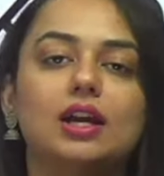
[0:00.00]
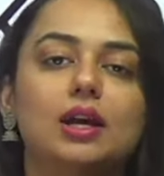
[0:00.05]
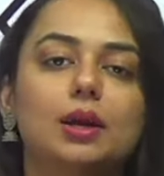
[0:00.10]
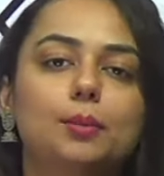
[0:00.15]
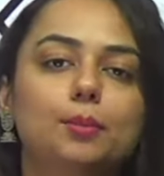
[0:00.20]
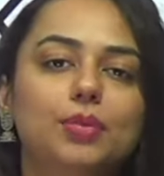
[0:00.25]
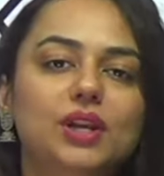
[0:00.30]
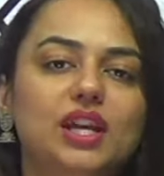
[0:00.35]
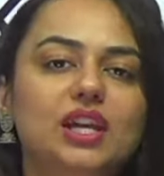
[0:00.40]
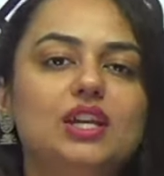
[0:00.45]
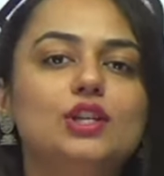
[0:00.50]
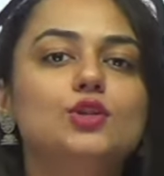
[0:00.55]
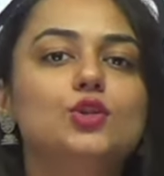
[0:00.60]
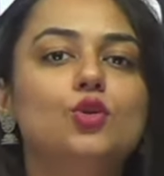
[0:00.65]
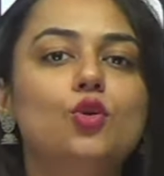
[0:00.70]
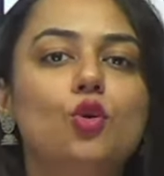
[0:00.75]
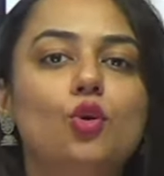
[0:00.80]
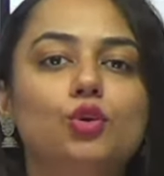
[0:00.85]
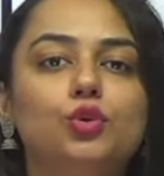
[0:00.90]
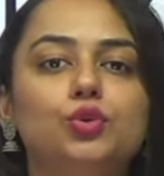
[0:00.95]
please
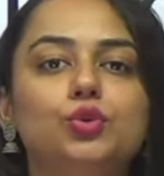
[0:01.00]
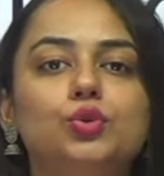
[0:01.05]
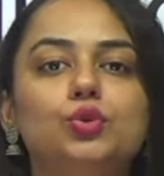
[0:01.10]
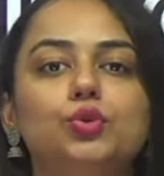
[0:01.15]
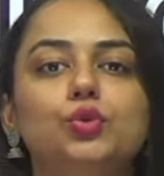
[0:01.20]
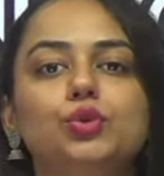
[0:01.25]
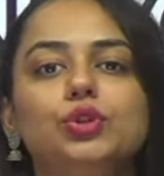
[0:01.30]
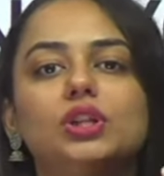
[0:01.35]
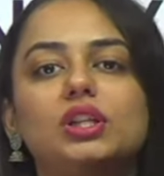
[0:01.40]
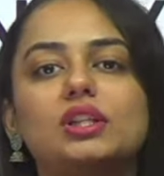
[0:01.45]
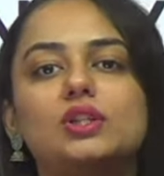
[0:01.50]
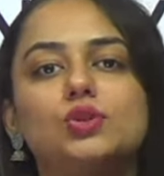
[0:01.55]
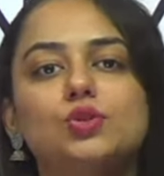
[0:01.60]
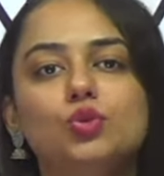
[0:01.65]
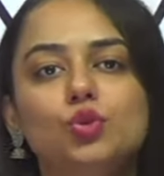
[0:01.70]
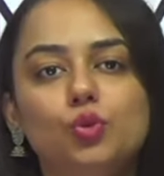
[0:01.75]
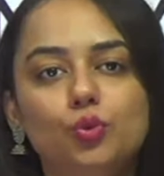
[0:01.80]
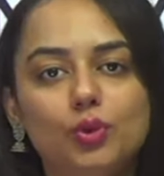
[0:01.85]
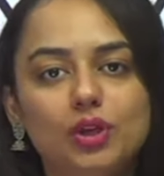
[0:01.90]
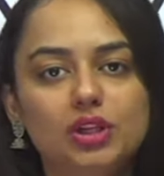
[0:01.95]
go through these two
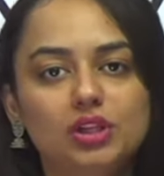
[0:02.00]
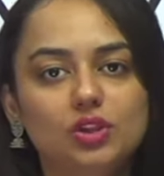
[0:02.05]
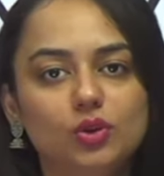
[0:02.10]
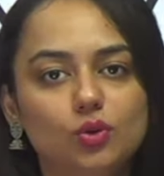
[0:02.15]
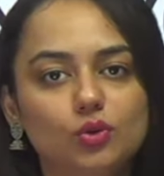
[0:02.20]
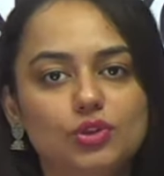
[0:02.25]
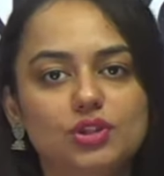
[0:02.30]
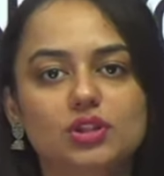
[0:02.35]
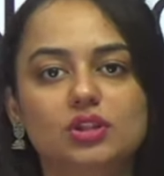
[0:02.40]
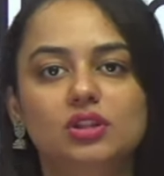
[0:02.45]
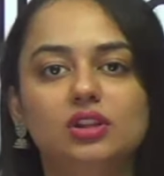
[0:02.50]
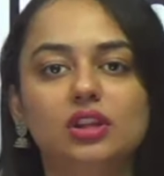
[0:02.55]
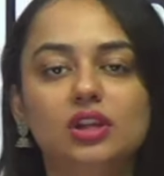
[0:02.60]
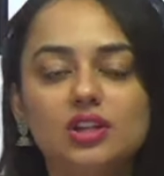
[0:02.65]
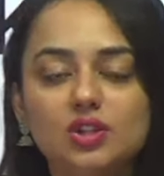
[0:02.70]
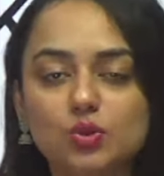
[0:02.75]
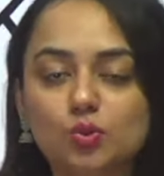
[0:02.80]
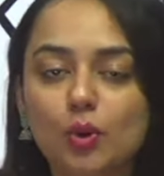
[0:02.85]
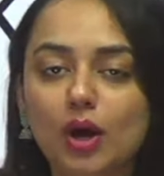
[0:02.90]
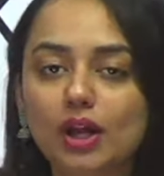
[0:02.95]
videos,
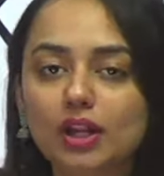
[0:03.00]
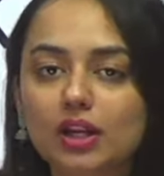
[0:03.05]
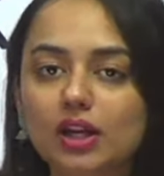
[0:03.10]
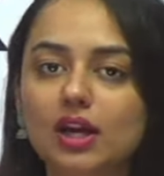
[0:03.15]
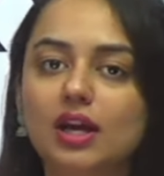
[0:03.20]
this one